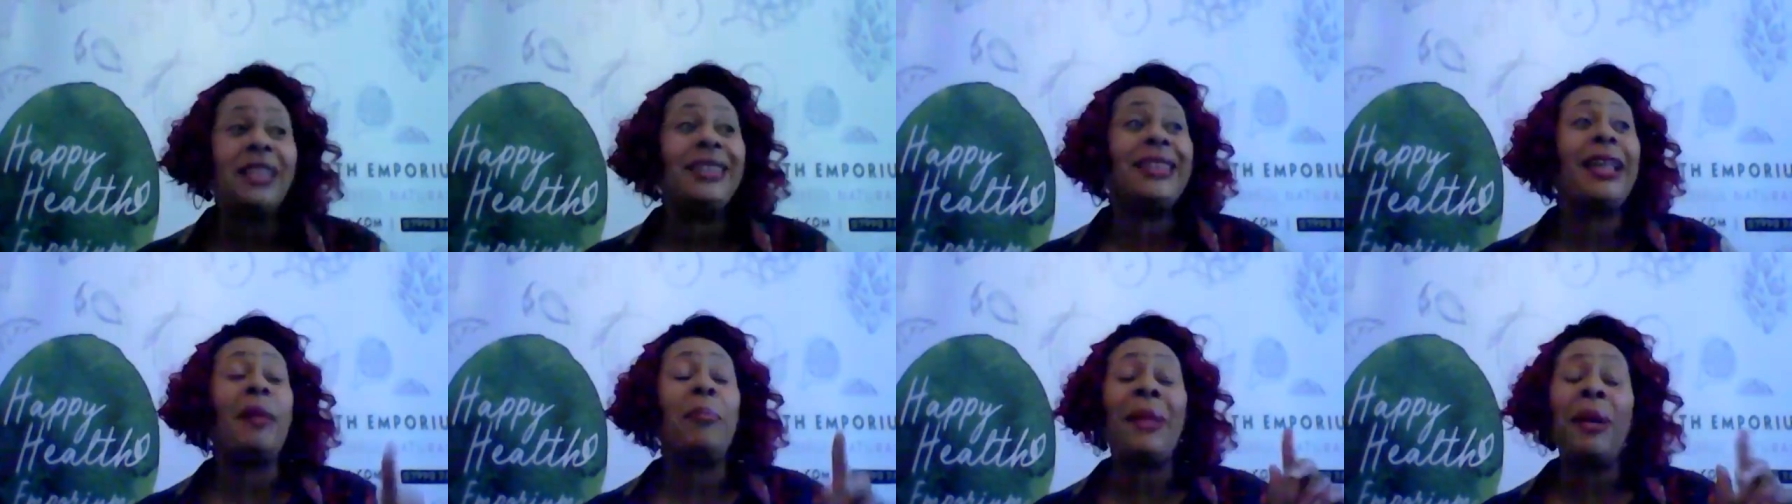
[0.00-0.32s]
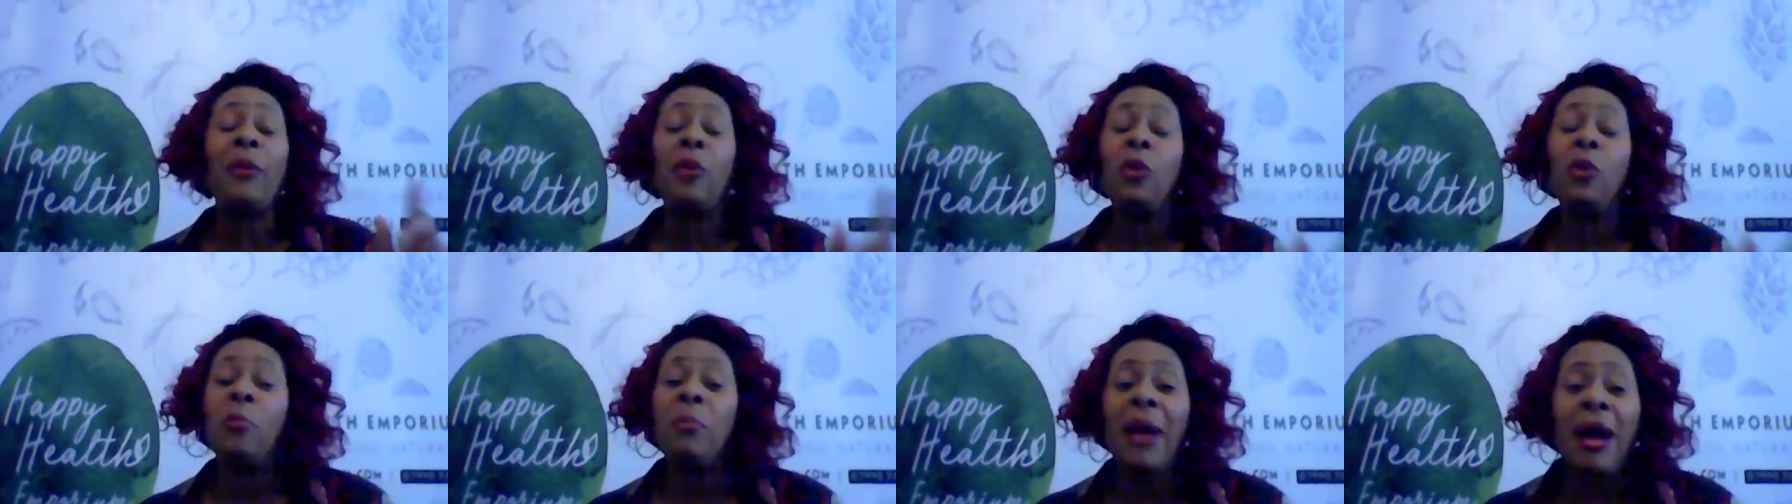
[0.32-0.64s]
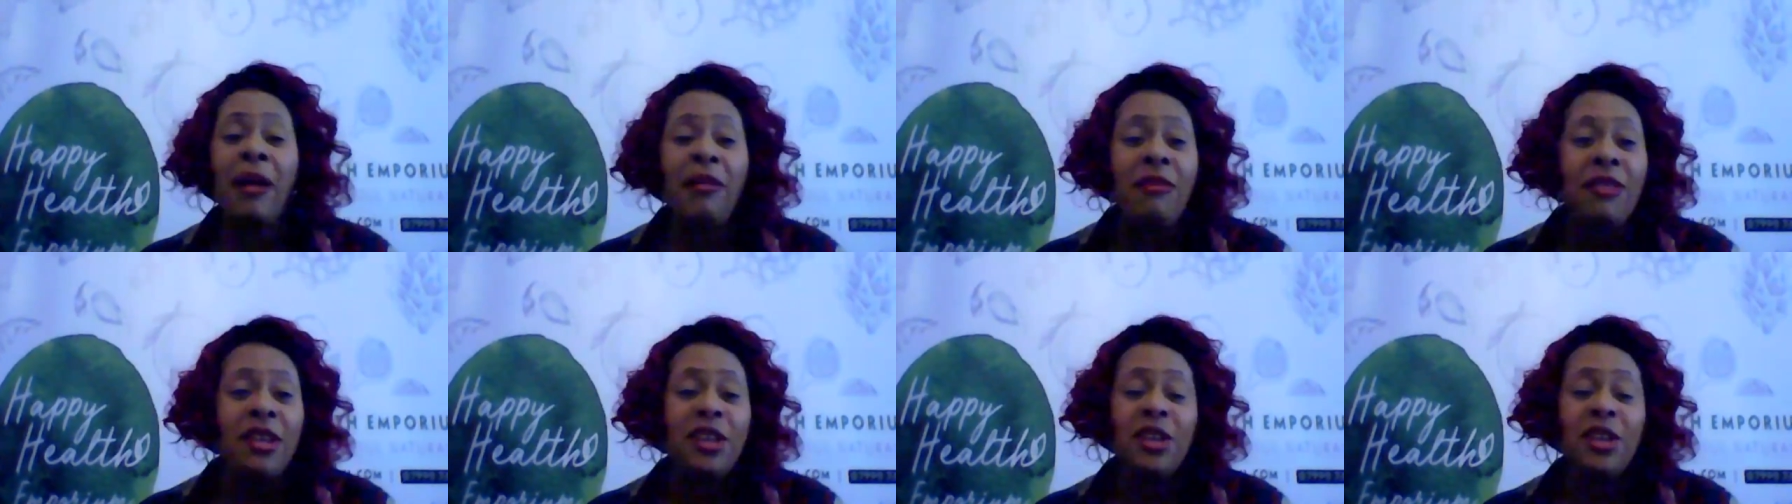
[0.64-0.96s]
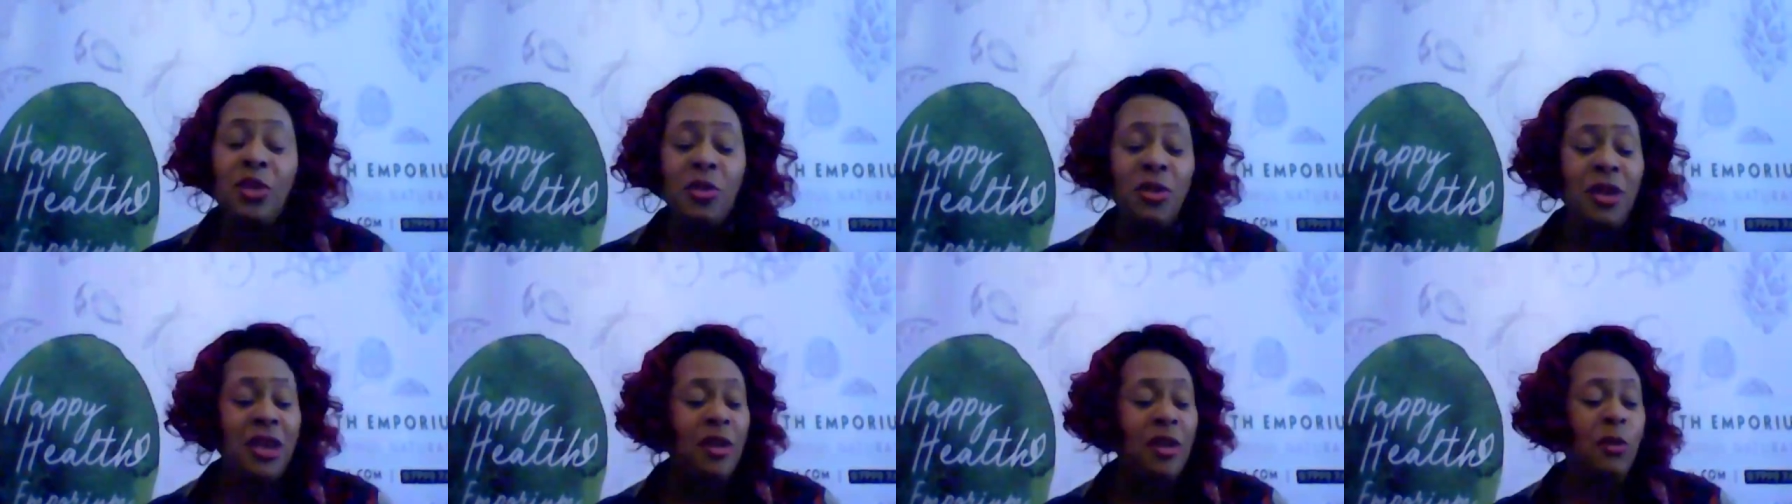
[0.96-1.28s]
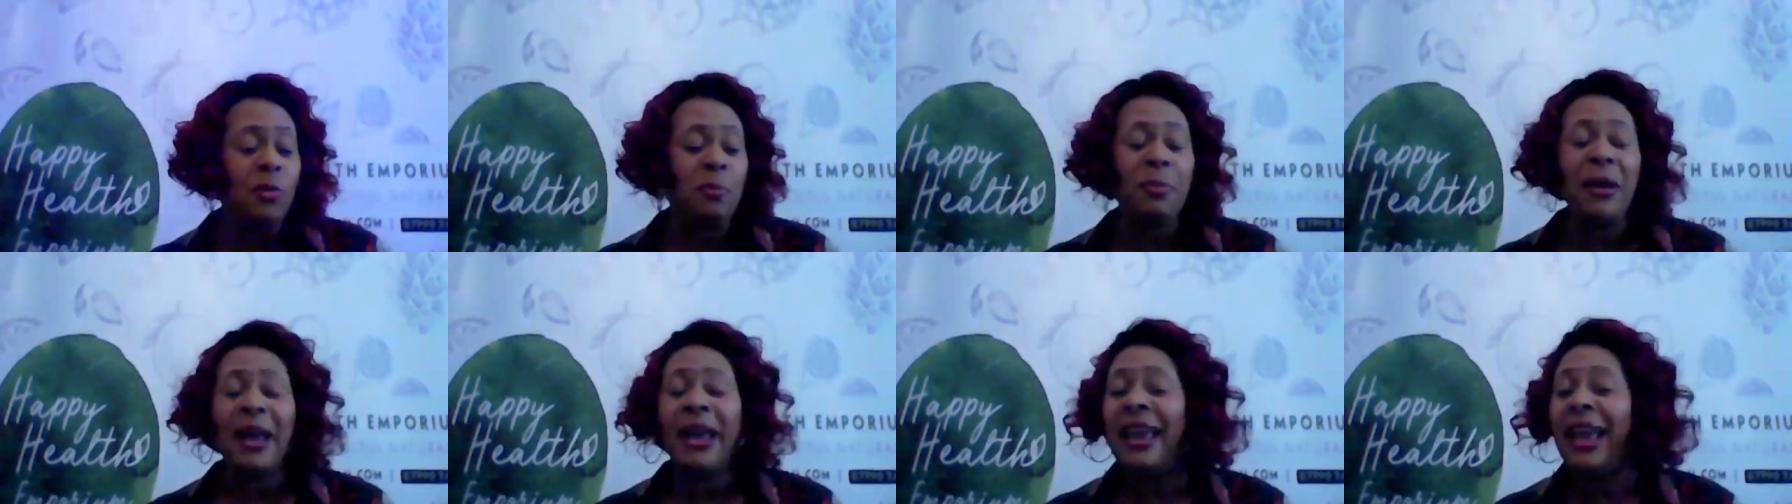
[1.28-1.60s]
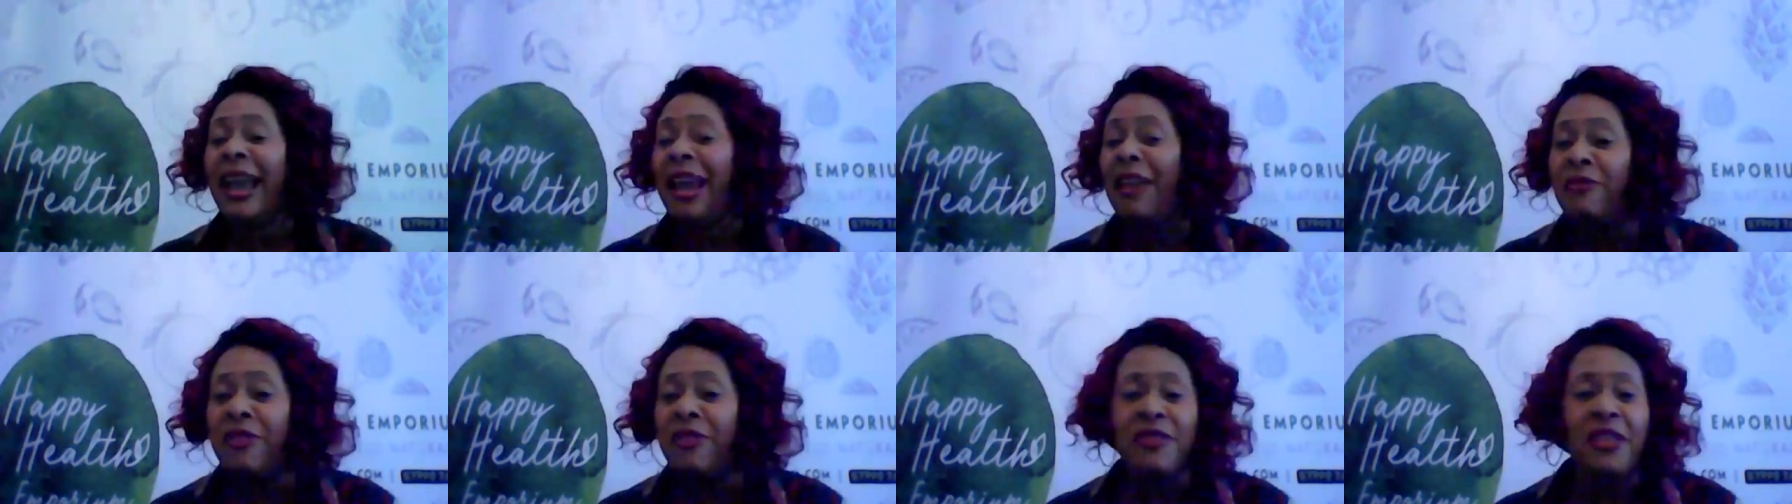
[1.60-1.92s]
That man will marry you. He'll pay
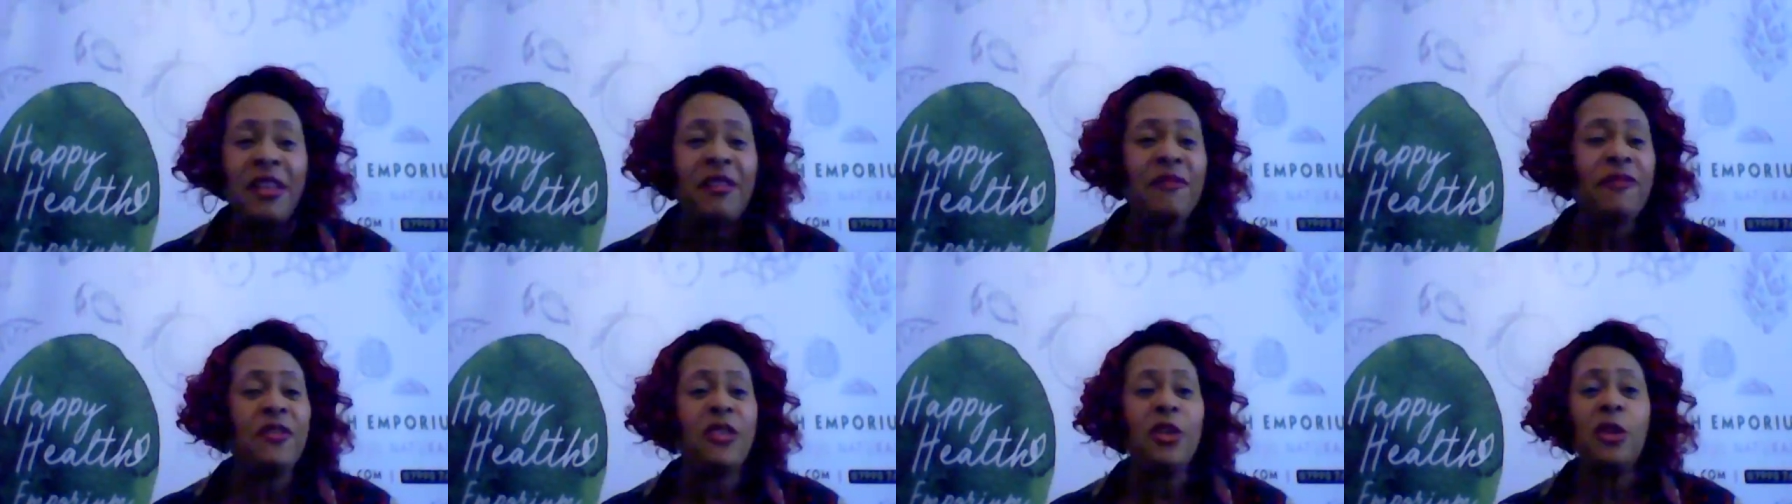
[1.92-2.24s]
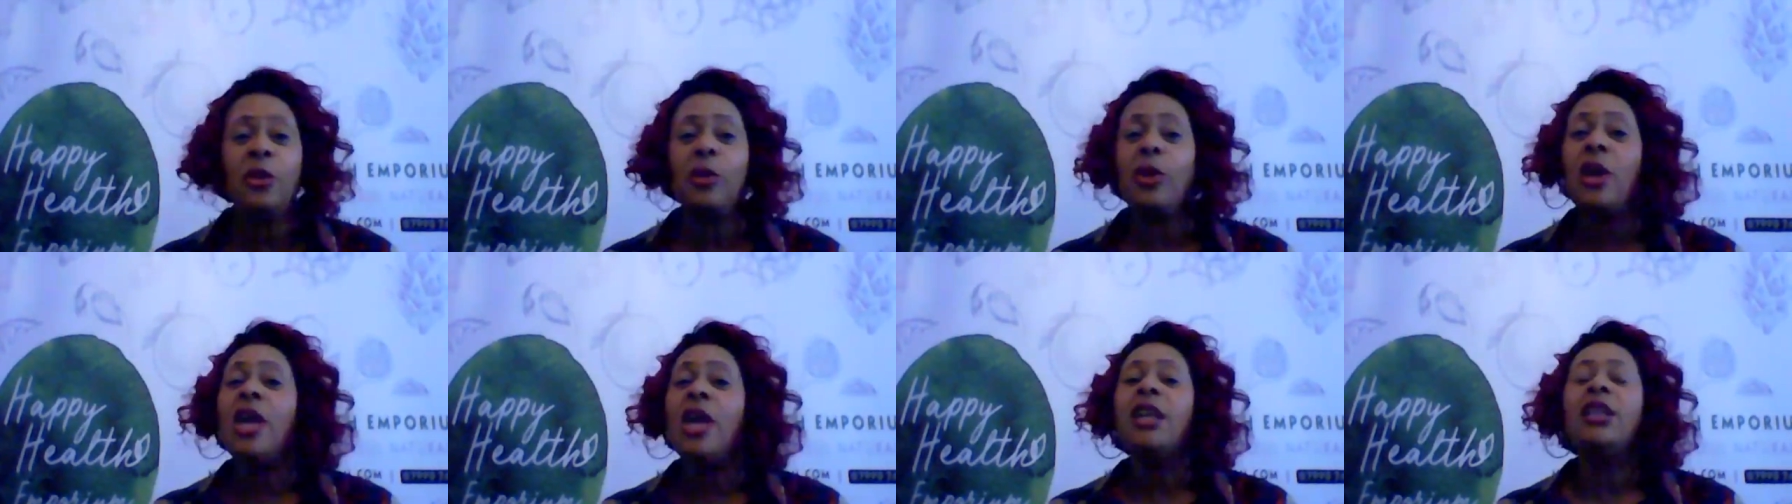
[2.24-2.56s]
everything for you.